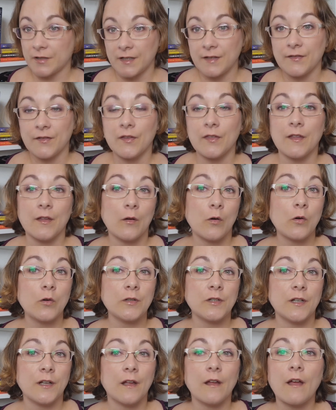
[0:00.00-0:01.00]
into the
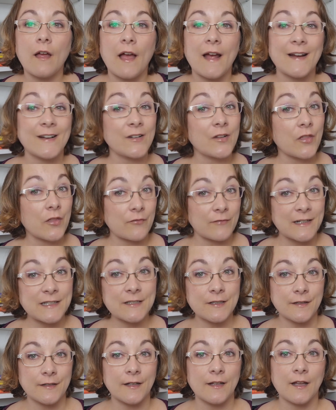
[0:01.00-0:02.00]
Order and
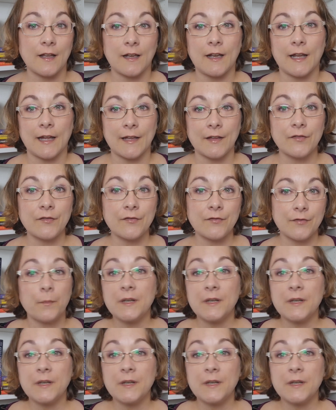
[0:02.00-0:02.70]
threaten her life.